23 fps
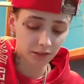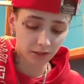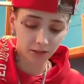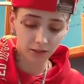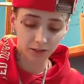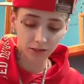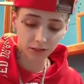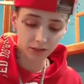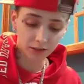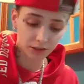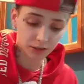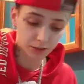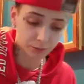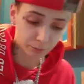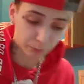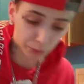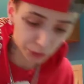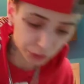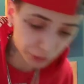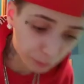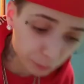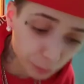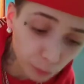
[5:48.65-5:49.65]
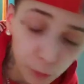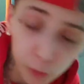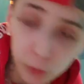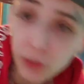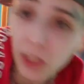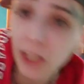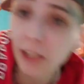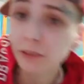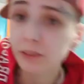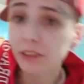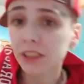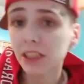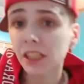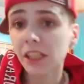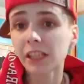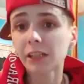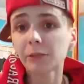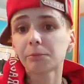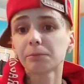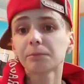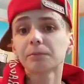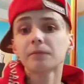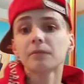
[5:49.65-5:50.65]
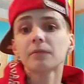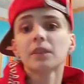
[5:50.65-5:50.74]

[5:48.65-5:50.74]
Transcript: uh, his buddy pulled out tape,